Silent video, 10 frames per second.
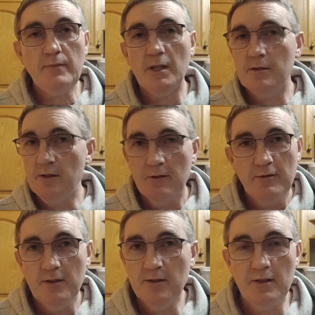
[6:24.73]
it's not
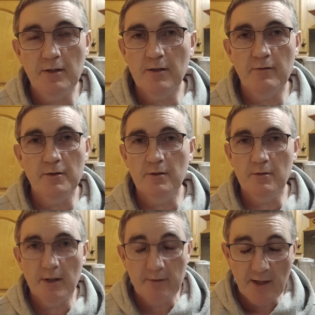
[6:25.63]
for the sake of those
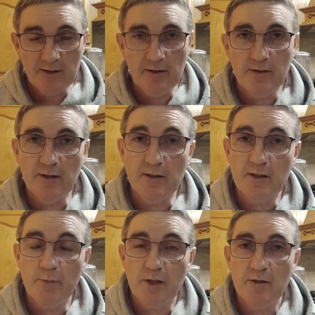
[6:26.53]
who have had near-death
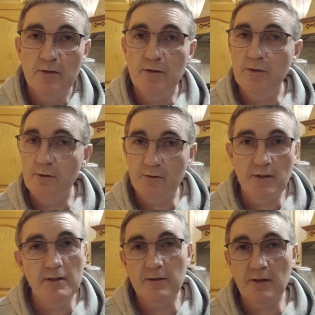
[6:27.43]
experiences. You don't
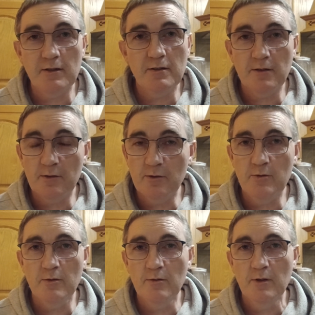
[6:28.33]
need science to
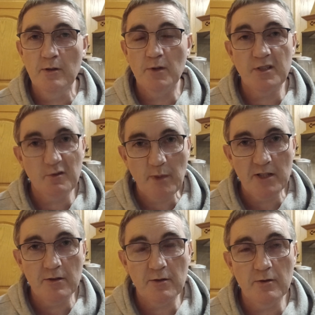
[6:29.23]
know what you've
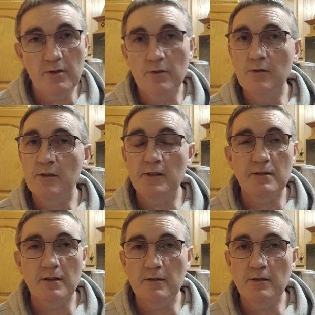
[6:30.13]
been through. You don't need
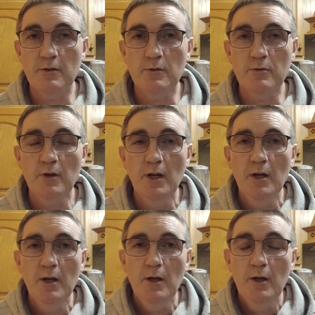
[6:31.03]
science to know
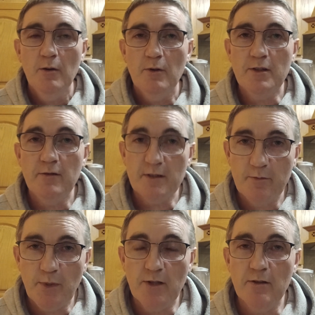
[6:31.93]
what you've
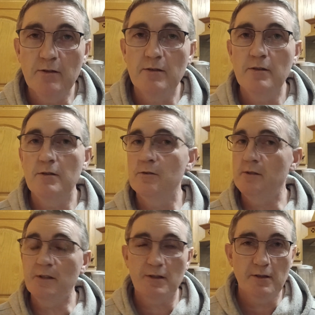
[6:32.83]
experienced. You don't
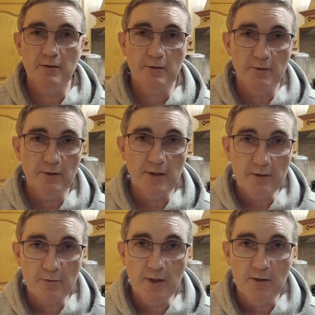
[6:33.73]
need science to know that
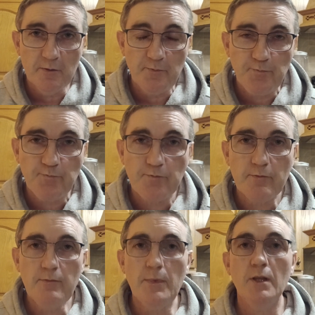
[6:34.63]
it's real.
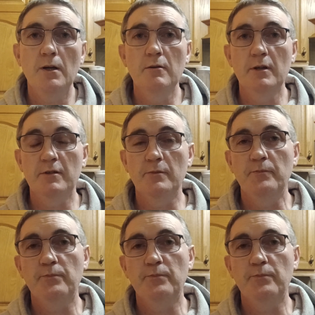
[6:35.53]
However,